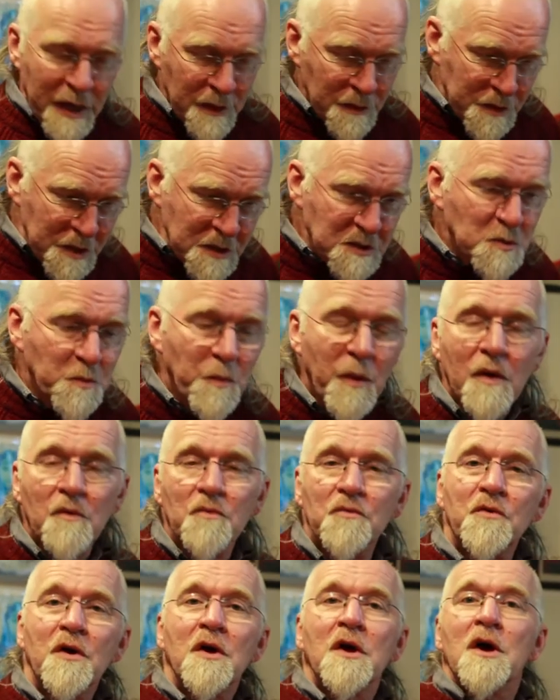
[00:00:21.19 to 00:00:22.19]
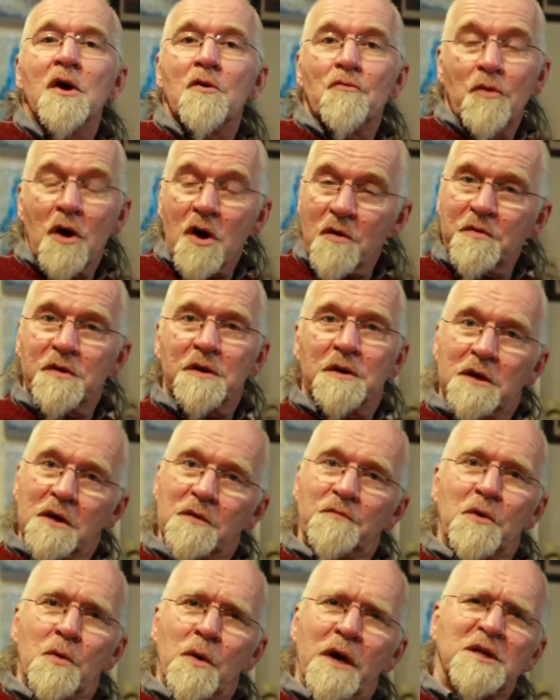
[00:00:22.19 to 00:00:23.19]
And this month, rather than
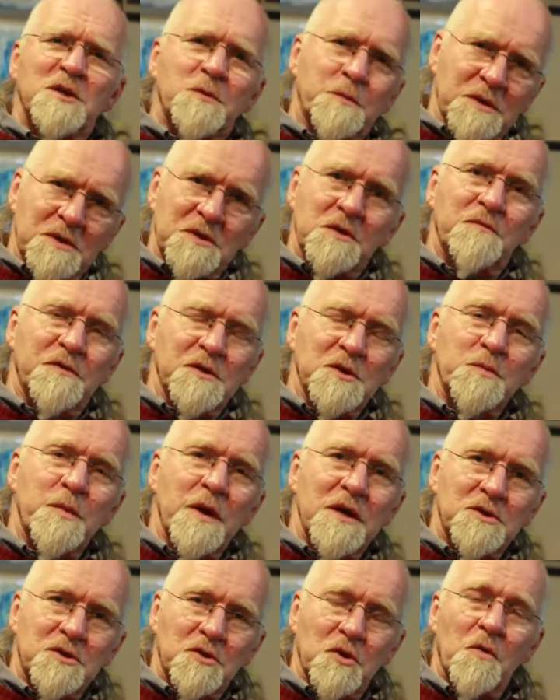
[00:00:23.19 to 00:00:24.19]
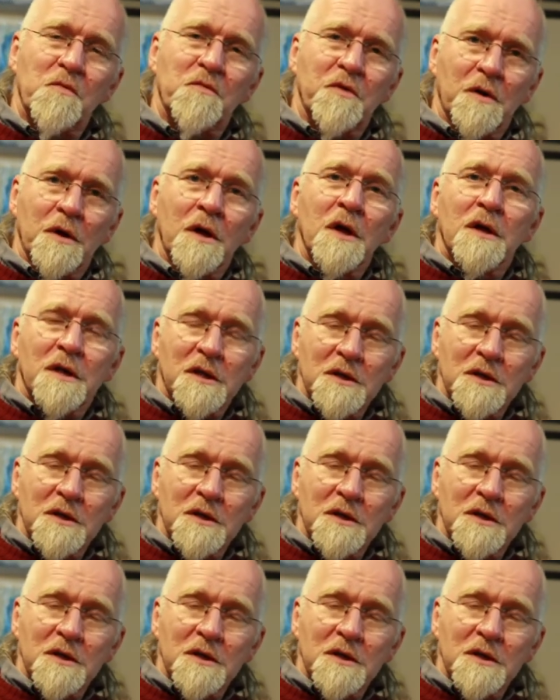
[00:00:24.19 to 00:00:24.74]
give you a specific special offer,